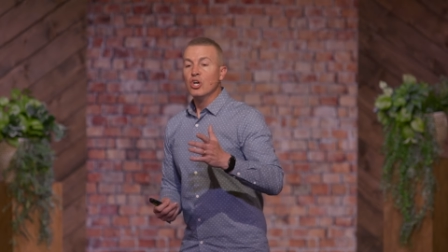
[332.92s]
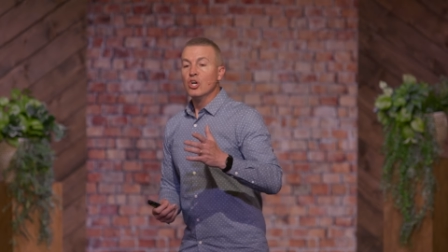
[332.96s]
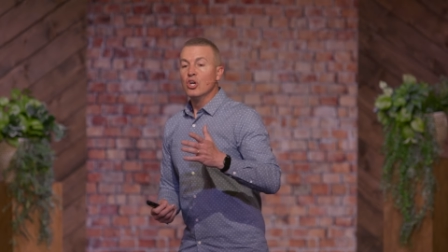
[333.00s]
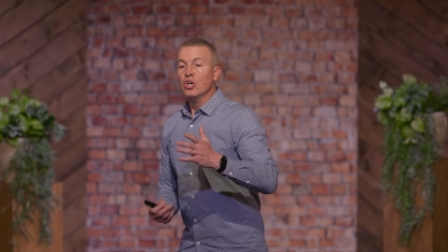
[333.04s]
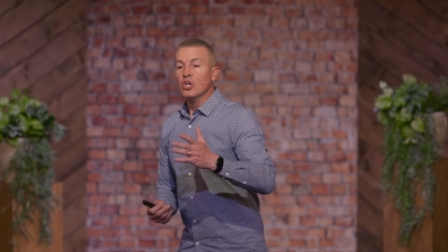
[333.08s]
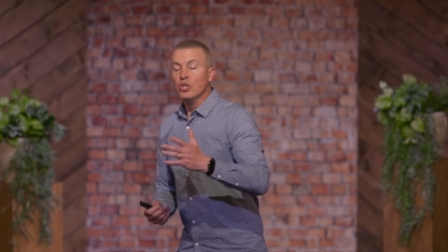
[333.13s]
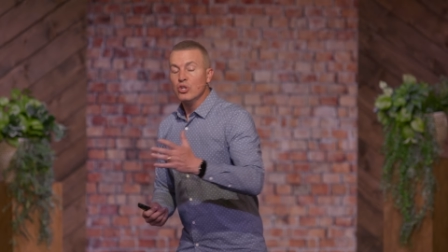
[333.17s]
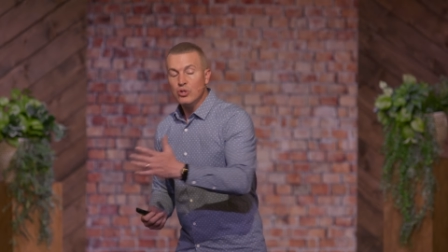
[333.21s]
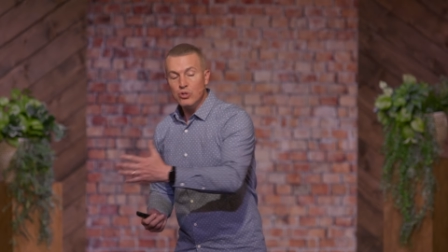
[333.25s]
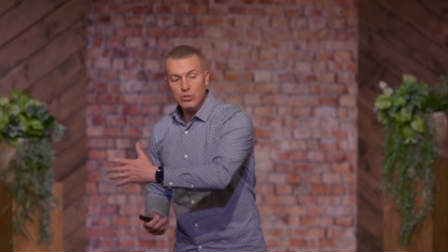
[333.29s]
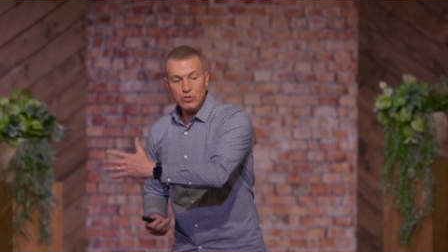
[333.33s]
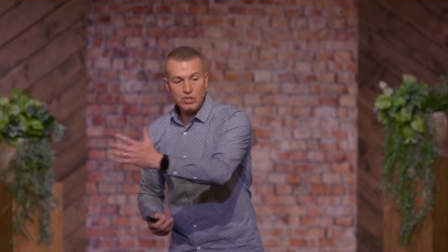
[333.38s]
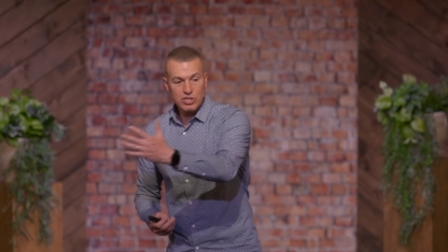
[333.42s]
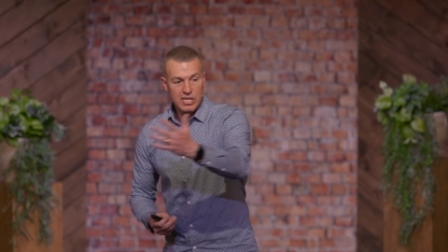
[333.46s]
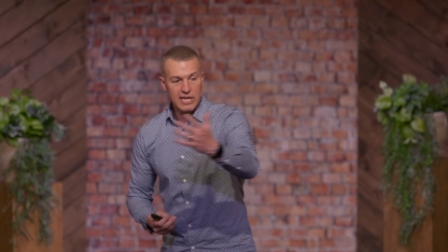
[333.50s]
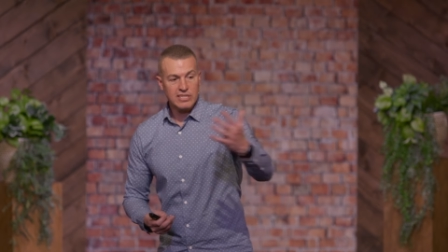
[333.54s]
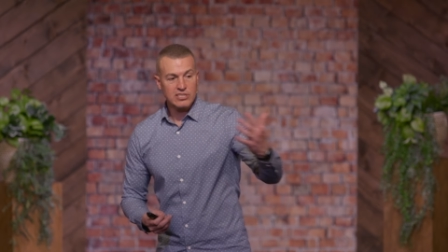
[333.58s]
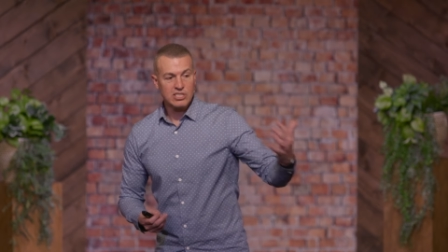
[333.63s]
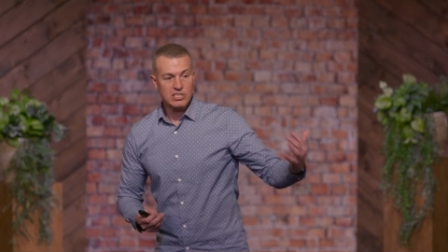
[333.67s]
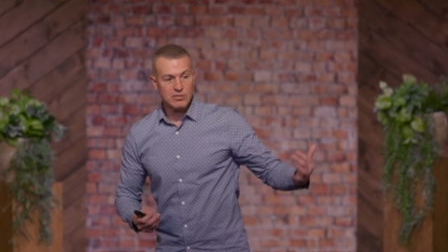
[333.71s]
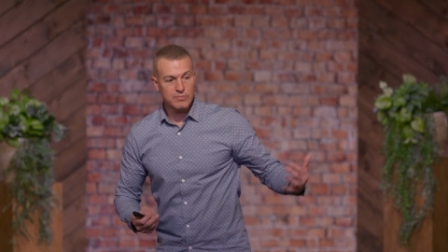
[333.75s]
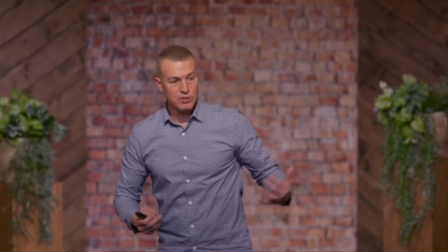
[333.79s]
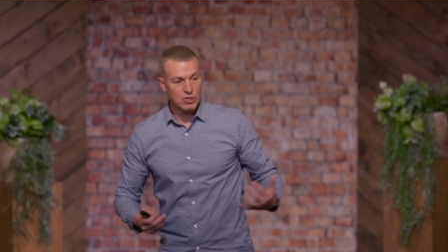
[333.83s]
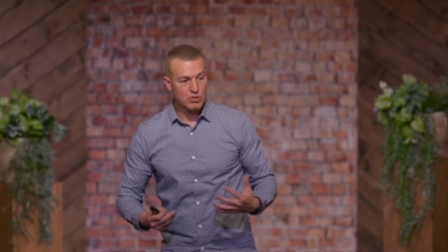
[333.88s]
New
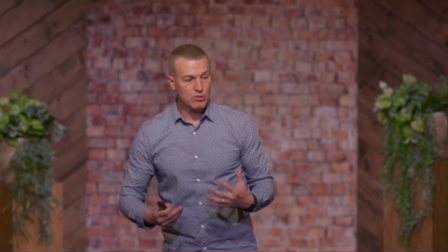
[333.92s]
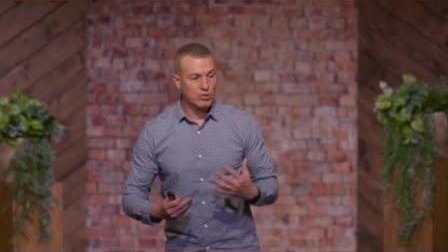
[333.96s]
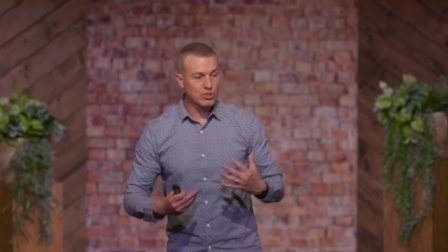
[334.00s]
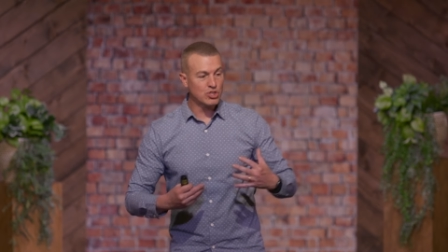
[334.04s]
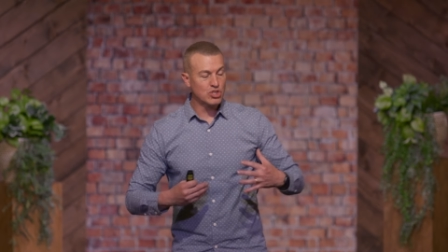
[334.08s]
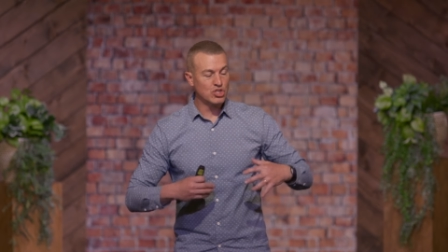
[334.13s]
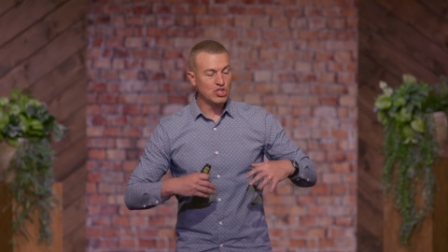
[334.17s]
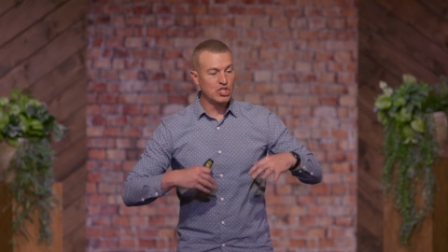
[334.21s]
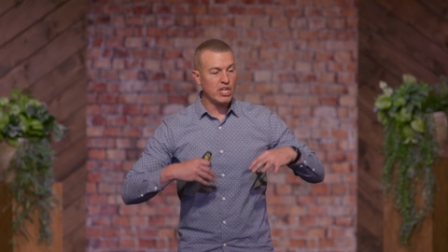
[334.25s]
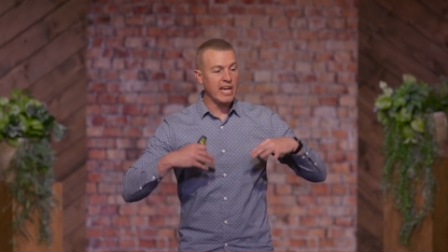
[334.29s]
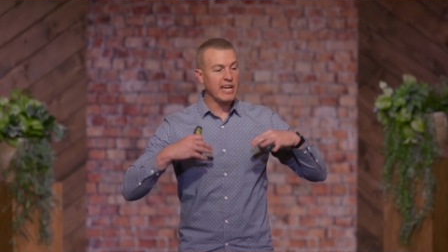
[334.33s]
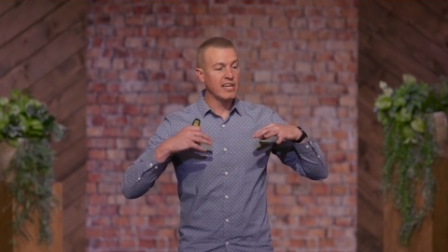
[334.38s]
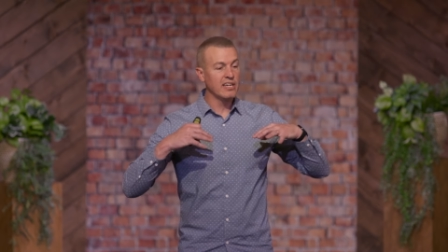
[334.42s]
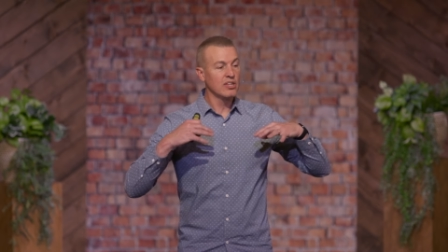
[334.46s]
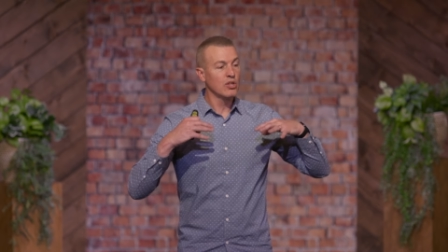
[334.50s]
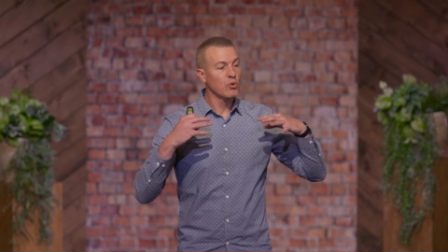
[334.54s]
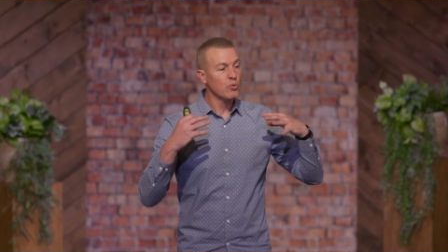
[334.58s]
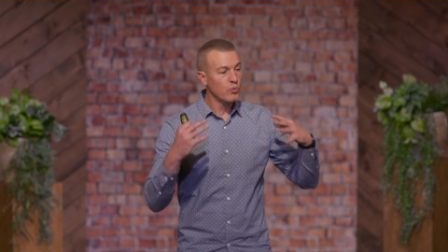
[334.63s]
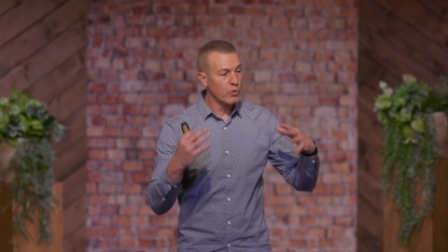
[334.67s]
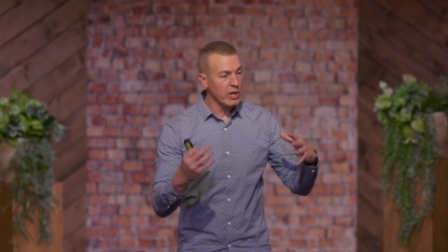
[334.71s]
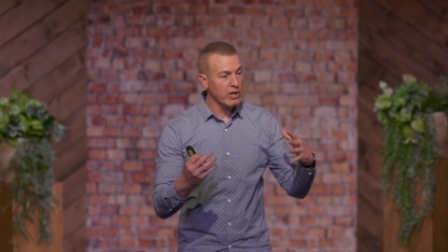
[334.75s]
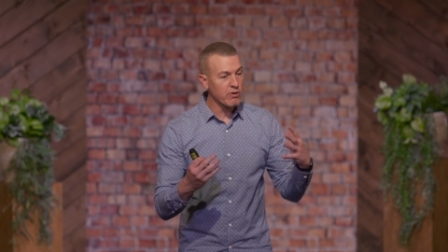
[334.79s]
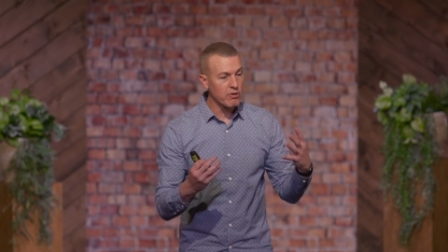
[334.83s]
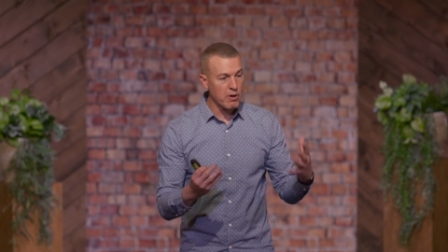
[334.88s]
Testament Christianity that
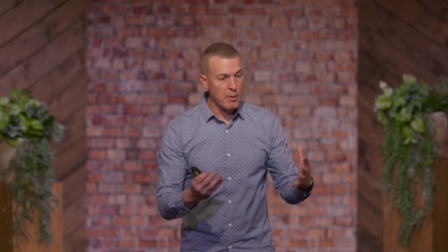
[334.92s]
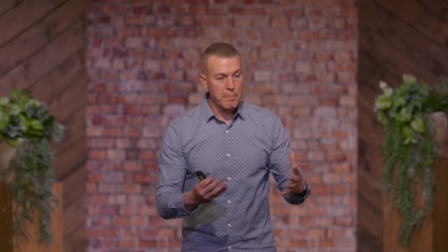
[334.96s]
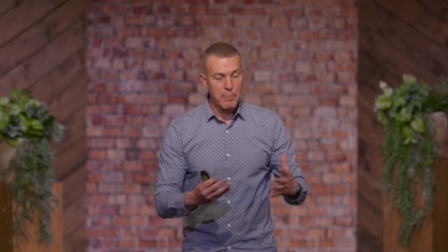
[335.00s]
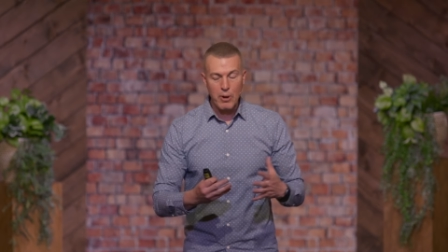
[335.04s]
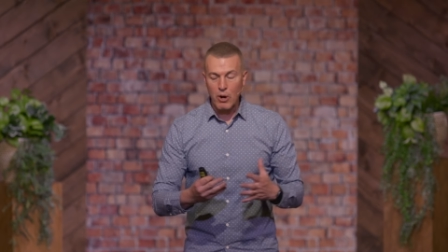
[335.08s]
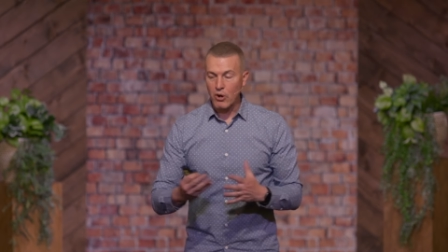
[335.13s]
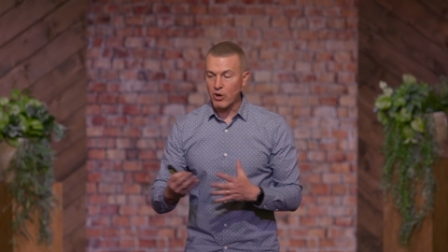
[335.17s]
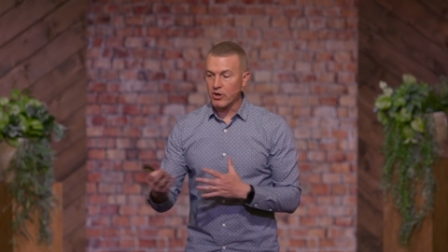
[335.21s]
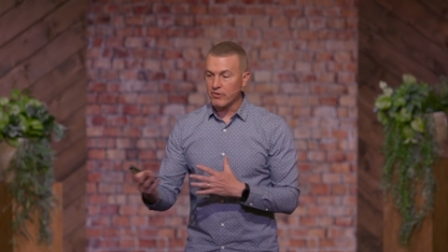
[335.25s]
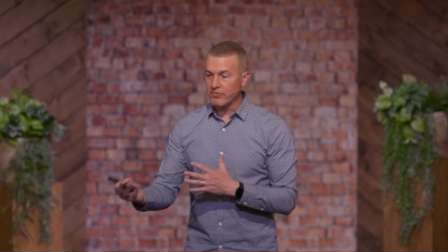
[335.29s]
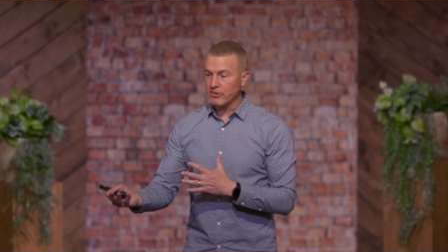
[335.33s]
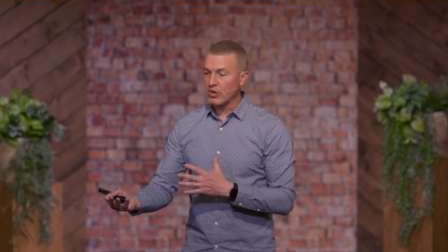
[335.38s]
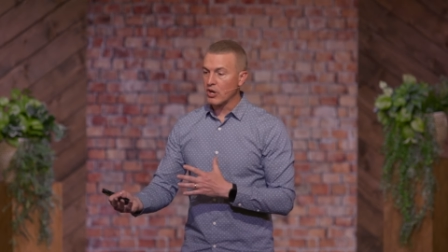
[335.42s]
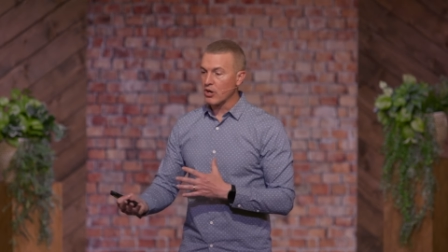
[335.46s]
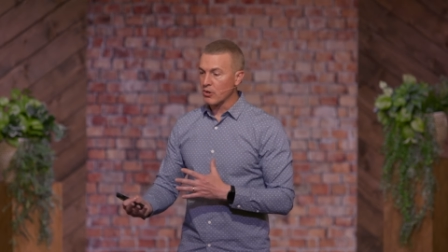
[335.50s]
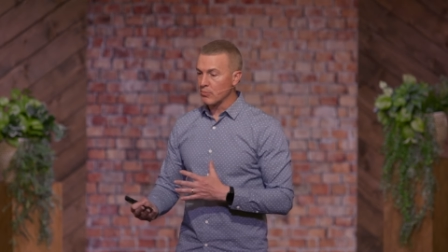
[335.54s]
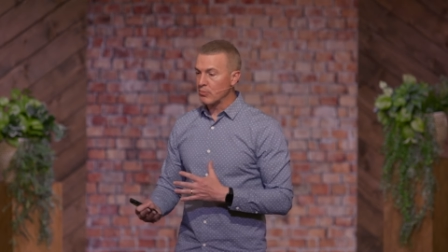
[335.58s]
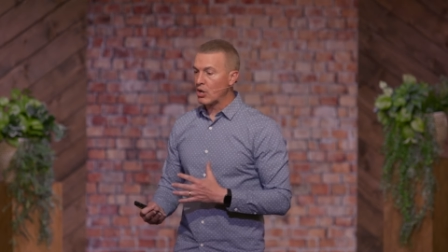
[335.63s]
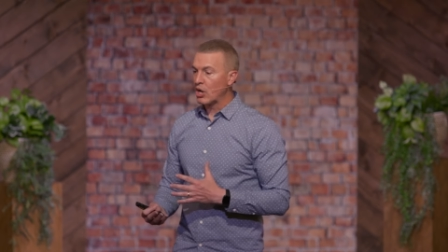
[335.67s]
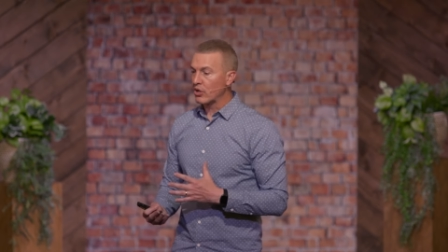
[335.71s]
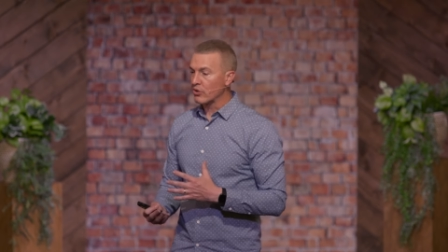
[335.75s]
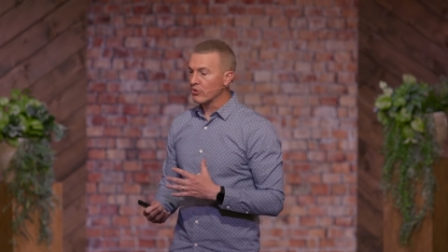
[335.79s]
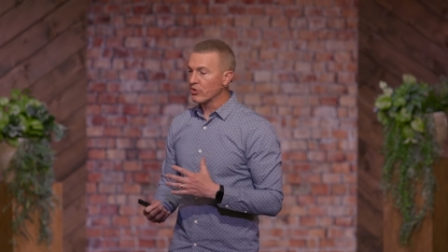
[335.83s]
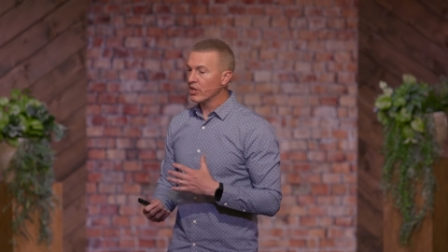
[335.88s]
we are a part of in our
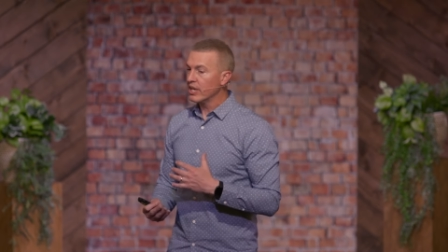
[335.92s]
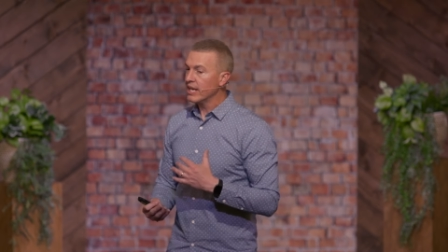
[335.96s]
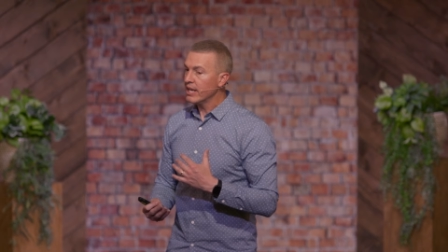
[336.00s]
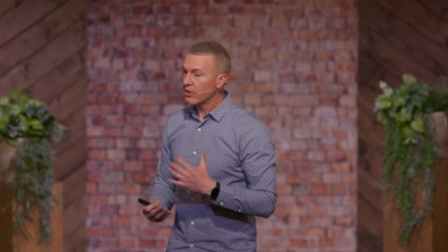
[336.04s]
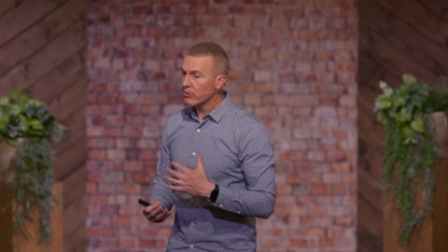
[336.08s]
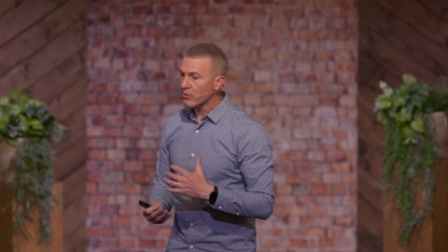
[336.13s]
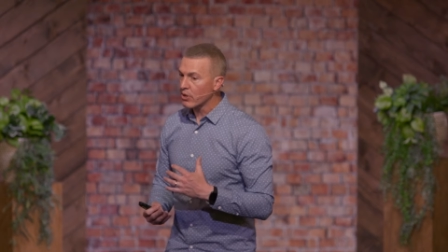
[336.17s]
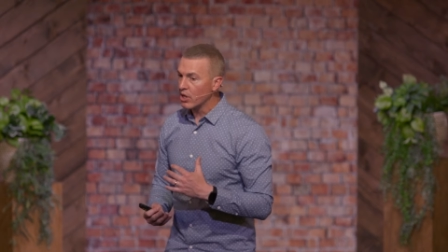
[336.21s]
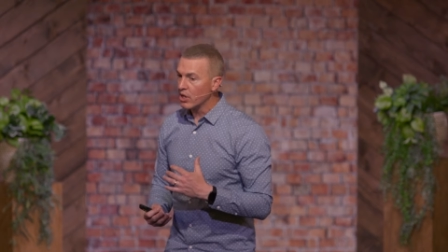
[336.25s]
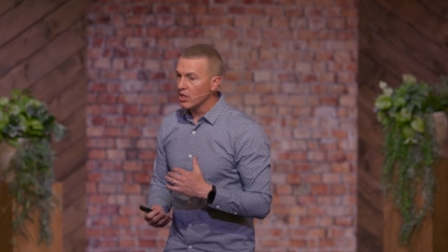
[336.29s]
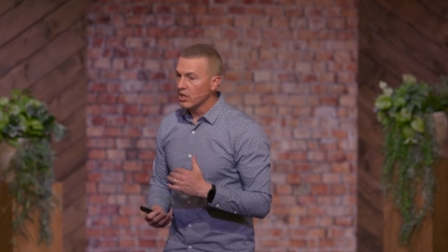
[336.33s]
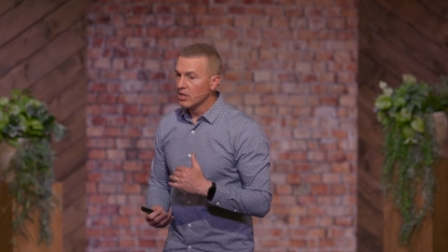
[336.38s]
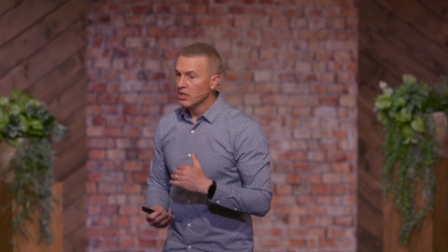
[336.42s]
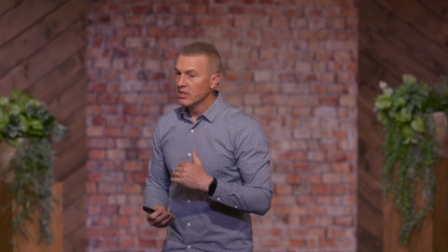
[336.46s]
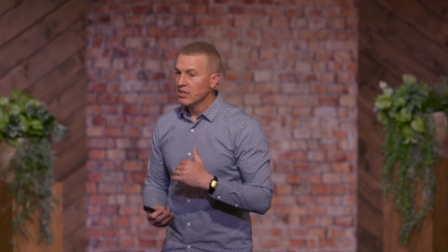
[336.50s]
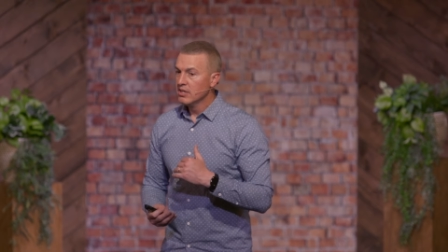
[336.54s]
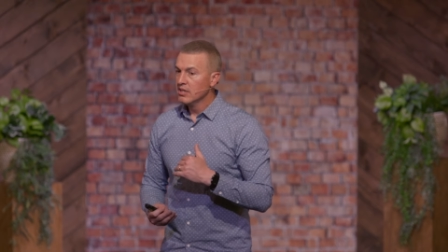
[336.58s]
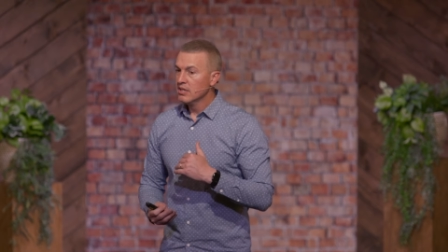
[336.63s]
modern era,